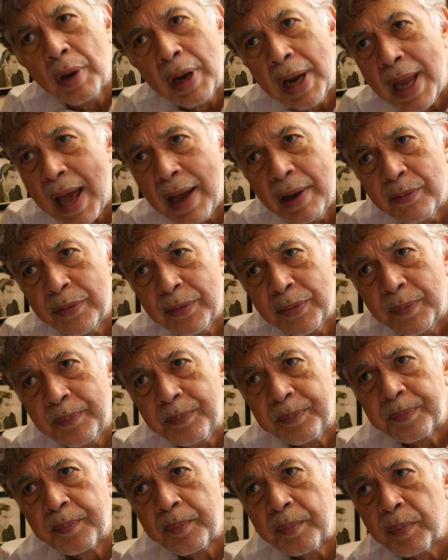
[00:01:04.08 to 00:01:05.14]
alive.
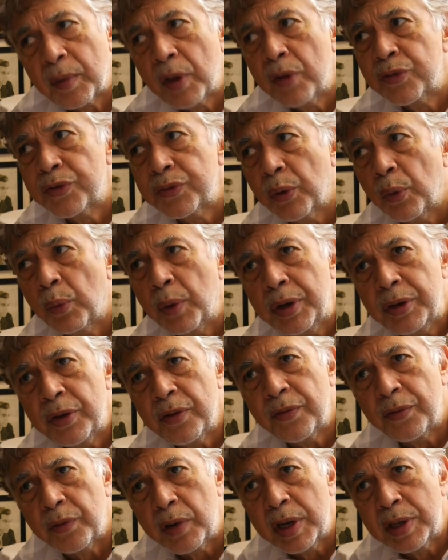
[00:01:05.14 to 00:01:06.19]
So when your
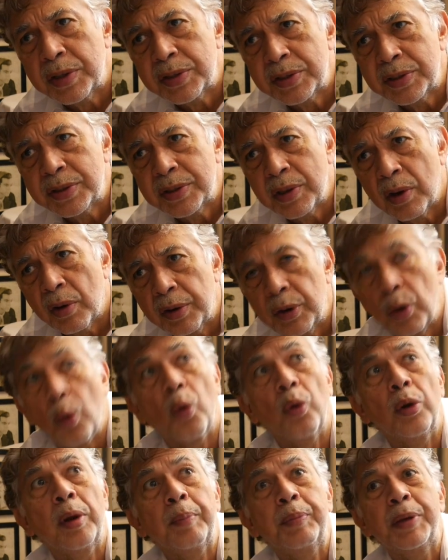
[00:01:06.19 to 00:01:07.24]
friends or the
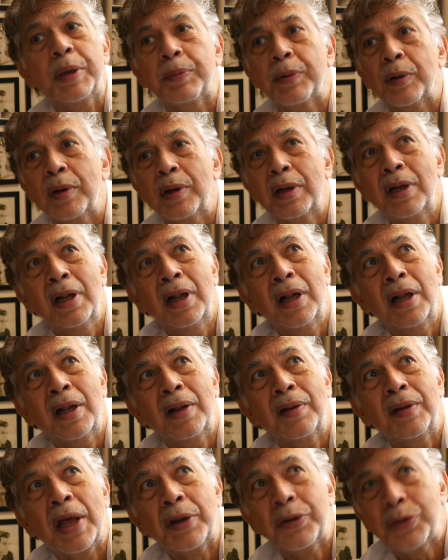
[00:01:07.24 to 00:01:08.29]
older people
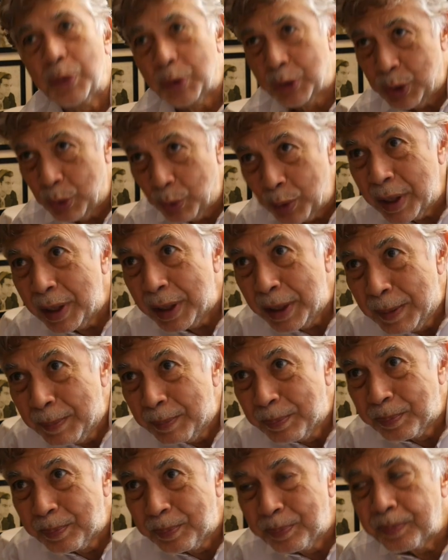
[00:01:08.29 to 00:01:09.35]
that took you in,
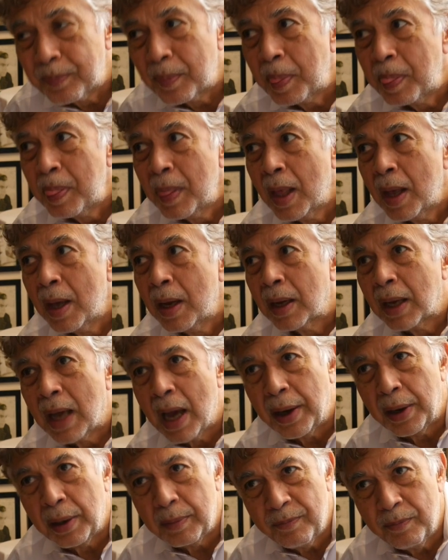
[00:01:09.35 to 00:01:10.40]

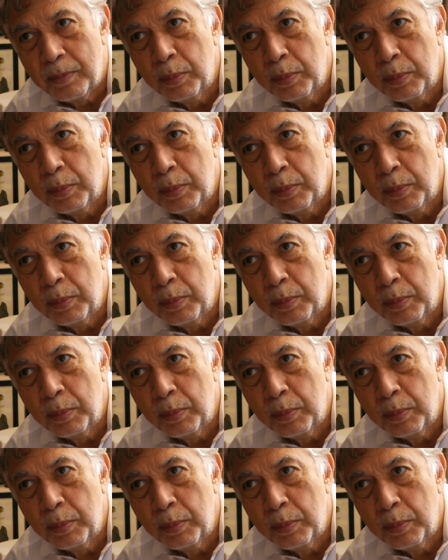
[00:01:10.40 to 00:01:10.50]
kind of